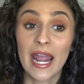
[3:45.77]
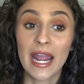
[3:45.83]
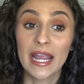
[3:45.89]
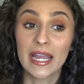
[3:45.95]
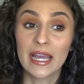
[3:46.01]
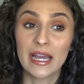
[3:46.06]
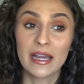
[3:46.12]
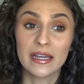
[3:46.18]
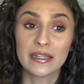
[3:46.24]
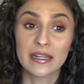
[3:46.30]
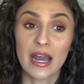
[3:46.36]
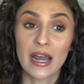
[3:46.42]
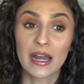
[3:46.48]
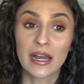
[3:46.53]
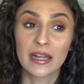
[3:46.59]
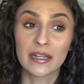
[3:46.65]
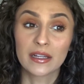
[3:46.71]
and
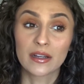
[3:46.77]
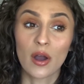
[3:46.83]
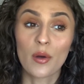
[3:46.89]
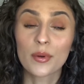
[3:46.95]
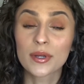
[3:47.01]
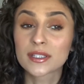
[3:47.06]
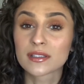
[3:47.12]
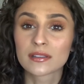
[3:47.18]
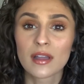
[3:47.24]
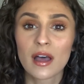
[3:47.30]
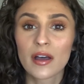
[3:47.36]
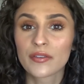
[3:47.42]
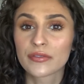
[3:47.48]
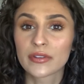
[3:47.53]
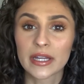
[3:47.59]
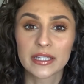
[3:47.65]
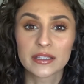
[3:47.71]
I always
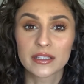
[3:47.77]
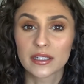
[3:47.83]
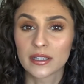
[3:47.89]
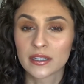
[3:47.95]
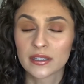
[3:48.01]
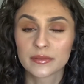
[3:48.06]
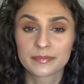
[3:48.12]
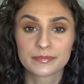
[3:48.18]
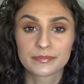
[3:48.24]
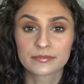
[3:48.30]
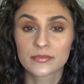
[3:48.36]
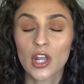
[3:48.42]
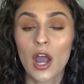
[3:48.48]
love like the